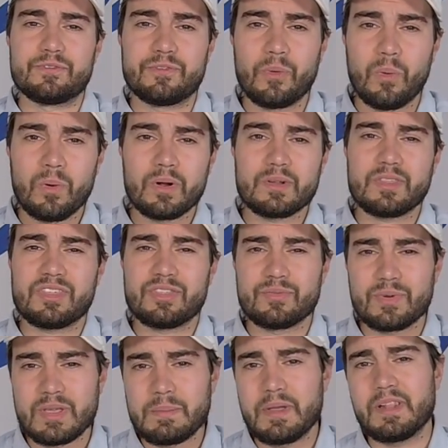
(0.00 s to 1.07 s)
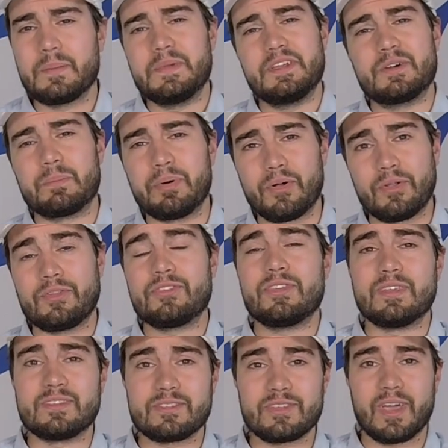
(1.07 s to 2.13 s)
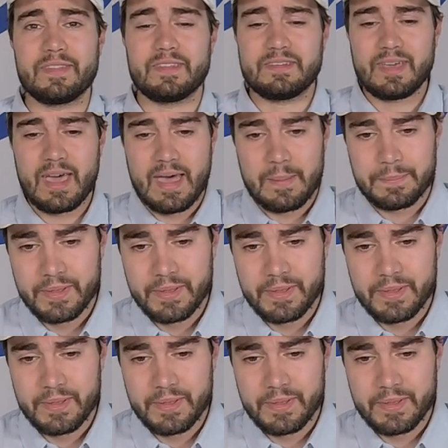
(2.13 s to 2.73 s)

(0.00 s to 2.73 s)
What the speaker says: 4 3mm bolts inside the top.